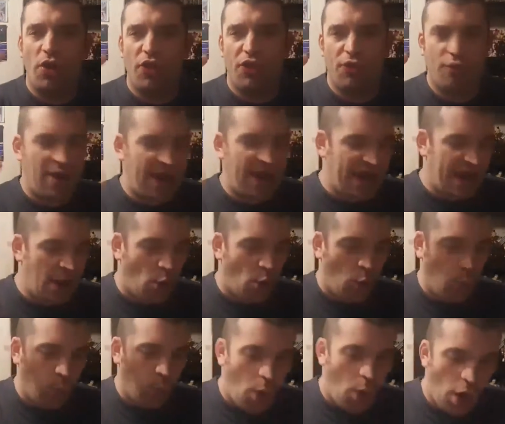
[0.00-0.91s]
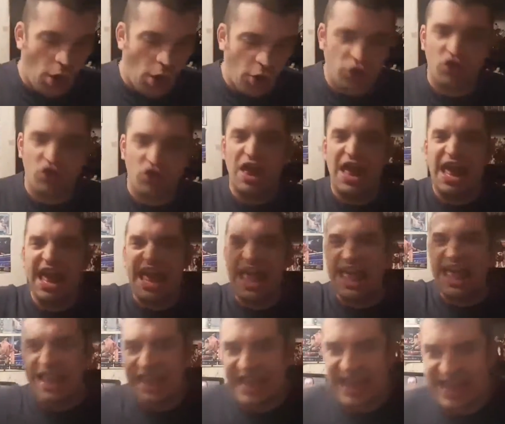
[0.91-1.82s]
3 was
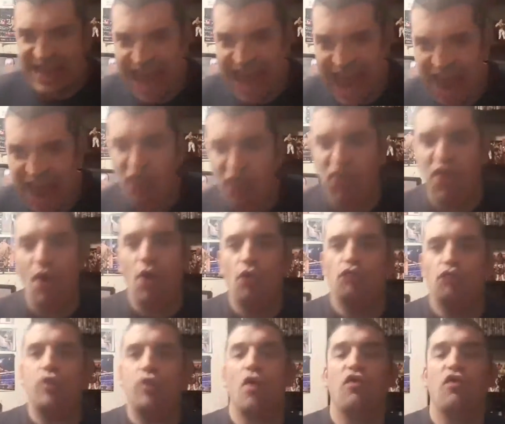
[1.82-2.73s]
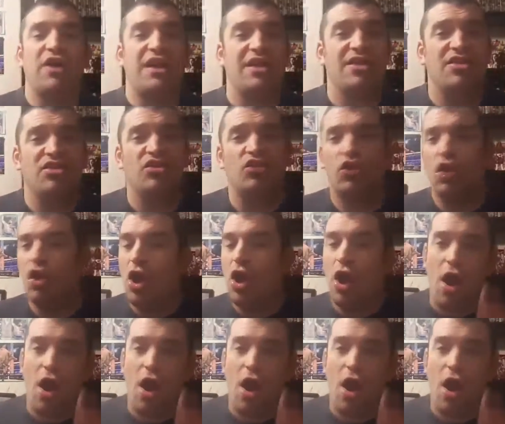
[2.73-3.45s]
Seth Rollins.